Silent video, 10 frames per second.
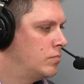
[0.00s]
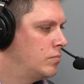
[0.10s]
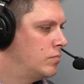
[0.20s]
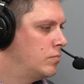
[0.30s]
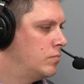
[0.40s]

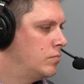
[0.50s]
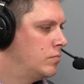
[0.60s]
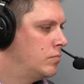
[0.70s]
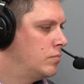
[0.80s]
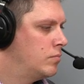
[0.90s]

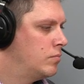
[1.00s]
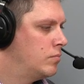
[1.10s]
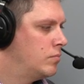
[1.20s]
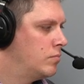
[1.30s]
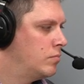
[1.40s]

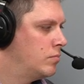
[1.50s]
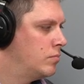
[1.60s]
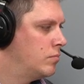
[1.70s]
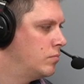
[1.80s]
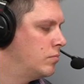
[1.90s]

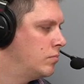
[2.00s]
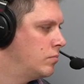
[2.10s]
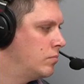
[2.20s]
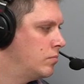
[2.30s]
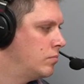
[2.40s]

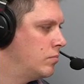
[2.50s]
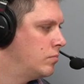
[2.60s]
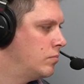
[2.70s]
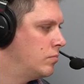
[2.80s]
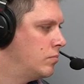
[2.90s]

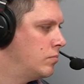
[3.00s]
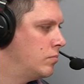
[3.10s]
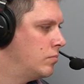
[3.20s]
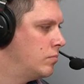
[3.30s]
(not speaking)